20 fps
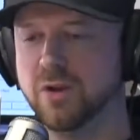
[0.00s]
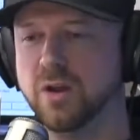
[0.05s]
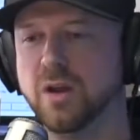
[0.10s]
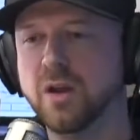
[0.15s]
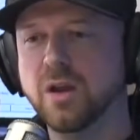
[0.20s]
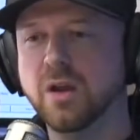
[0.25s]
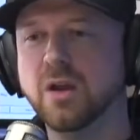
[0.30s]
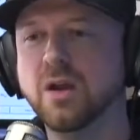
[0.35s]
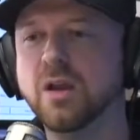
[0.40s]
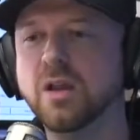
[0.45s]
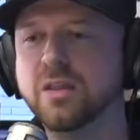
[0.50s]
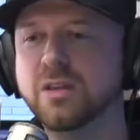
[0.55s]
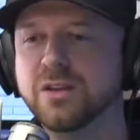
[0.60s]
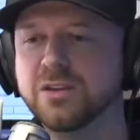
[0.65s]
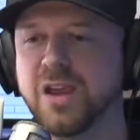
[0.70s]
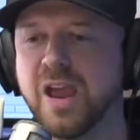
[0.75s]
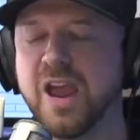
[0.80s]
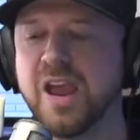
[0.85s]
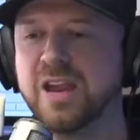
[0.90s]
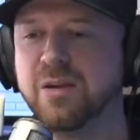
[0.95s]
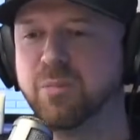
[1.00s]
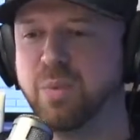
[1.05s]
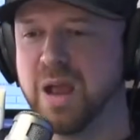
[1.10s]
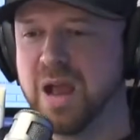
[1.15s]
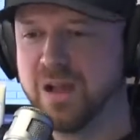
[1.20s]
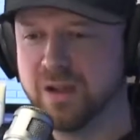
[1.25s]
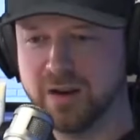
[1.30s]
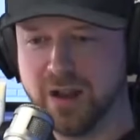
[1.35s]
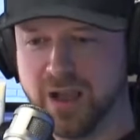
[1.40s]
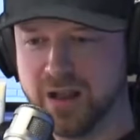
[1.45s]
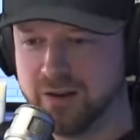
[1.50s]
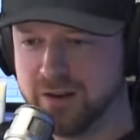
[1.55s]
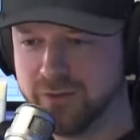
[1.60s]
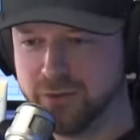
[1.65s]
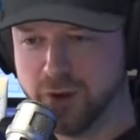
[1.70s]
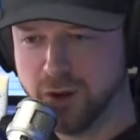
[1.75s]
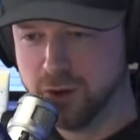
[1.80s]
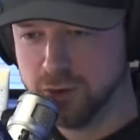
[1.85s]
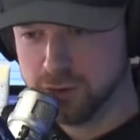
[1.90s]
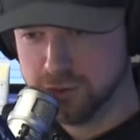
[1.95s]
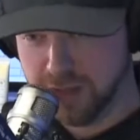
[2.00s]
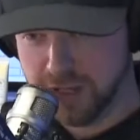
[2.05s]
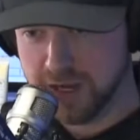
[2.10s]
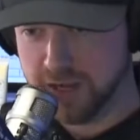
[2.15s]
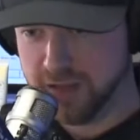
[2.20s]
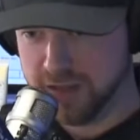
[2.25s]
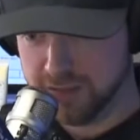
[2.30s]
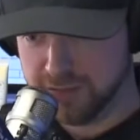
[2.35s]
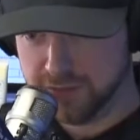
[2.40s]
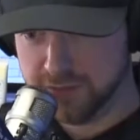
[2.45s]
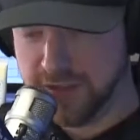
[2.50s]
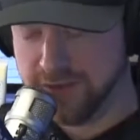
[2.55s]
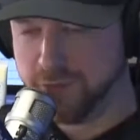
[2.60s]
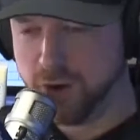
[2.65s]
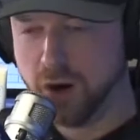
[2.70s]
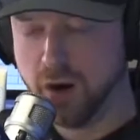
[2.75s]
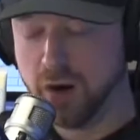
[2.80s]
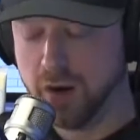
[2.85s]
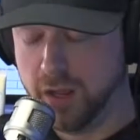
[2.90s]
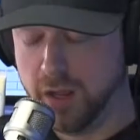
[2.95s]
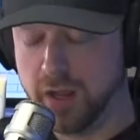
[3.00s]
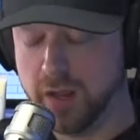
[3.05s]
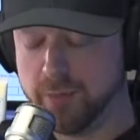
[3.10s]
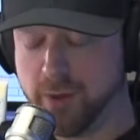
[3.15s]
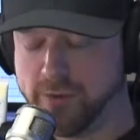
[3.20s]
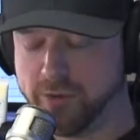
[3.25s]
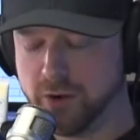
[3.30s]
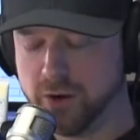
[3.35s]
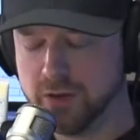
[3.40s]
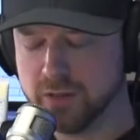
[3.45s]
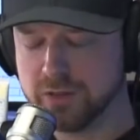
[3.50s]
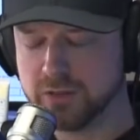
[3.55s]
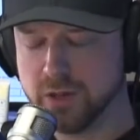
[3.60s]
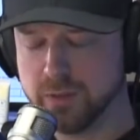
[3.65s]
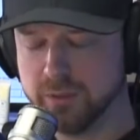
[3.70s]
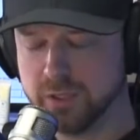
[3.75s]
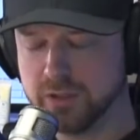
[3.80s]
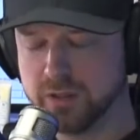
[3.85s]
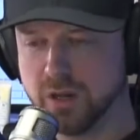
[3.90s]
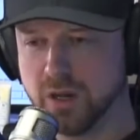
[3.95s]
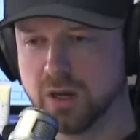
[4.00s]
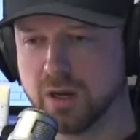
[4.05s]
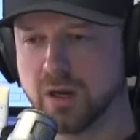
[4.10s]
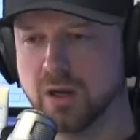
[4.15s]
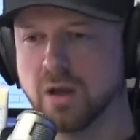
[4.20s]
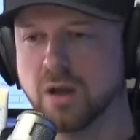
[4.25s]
Mm-hmm. Does Hank Ballard, I don't even know who that is. Never heard of him. I've heard of Chubby Checker.